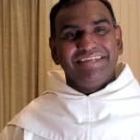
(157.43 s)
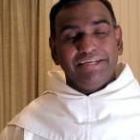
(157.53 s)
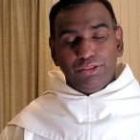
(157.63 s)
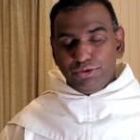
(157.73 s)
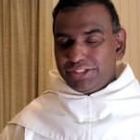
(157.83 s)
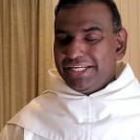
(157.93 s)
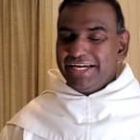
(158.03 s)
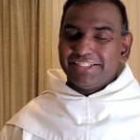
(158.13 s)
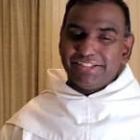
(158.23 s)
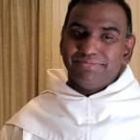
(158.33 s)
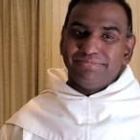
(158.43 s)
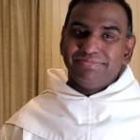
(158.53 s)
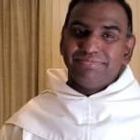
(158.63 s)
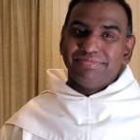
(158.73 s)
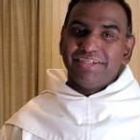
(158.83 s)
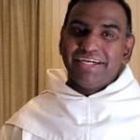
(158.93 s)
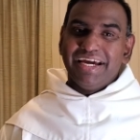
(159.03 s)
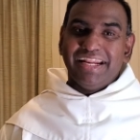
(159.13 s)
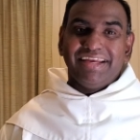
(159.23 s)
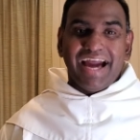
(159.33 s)
enthusiasm,
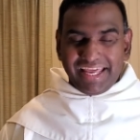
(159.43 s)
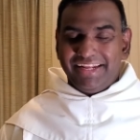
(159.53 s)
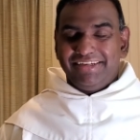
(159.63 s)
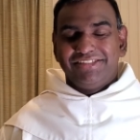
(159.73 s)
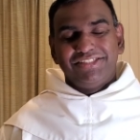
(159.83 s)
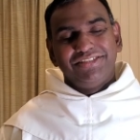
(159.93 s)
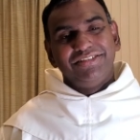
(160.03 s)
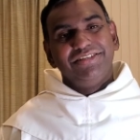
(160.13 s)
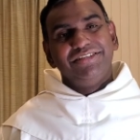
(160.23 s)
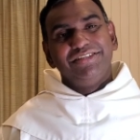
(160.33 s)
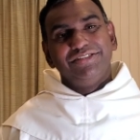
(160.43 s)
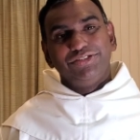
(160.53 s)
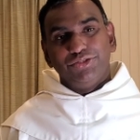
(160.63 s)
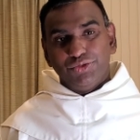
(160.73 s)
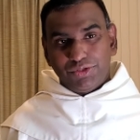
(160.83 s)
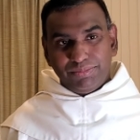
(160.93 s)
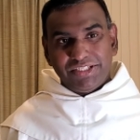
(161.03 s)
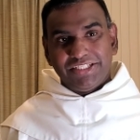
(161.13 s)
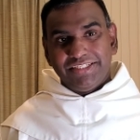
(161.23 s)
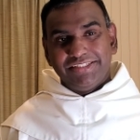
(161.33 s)
and guidance to do the
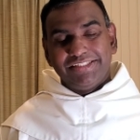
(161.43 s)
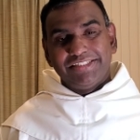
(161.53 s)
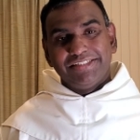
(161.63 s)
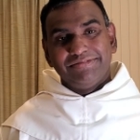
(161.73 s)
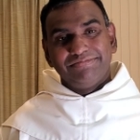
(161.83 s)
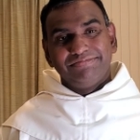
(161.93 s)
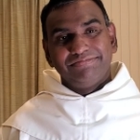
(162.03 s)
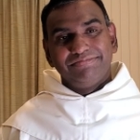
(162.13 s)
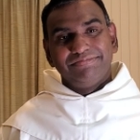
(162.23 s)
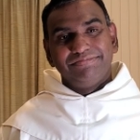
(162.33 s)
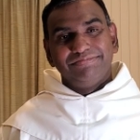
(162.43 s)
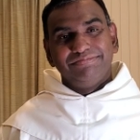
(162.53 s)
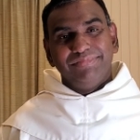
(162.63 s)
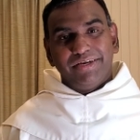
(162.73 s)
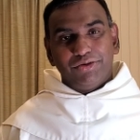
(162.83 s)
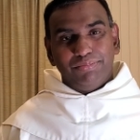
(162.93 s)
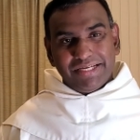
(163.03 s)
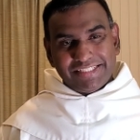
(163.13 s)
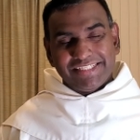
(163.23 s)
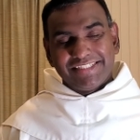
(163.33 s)
missions. May God
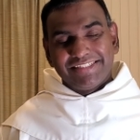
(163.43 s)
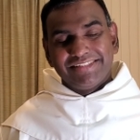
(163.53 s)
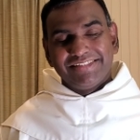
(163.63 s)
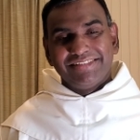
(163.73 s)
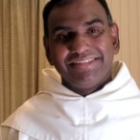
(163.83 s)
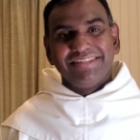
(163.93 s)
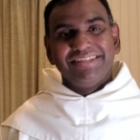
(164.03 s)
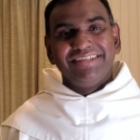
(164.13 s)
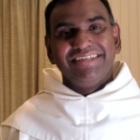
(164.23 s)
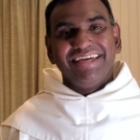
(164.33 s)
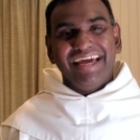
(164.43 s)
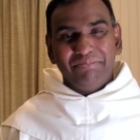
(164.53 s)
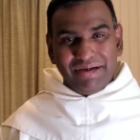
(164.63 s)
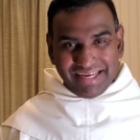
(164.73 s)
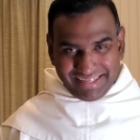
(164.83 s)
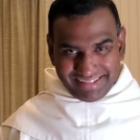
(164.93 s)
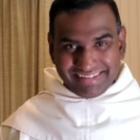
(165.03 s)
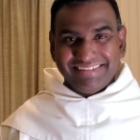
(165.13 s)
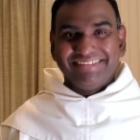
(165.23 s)
bless us. Amen.